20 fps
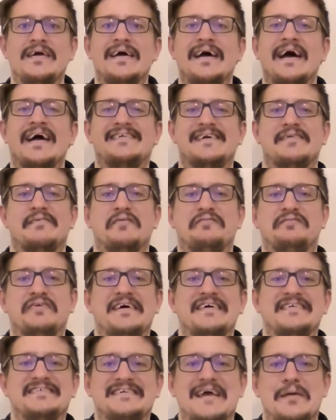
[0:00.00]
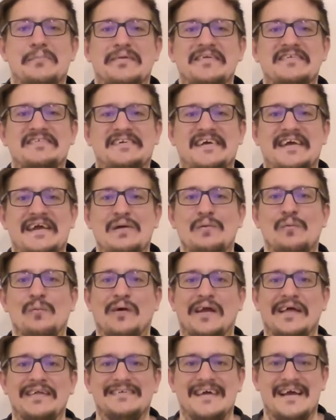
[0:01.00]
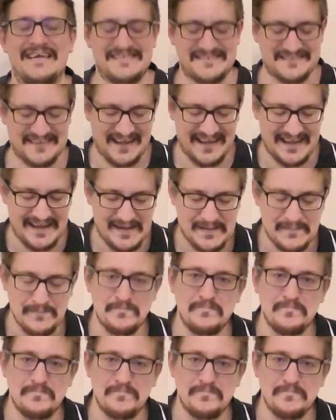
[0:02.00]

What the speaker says: Let's have our first sip and see what it tastes like.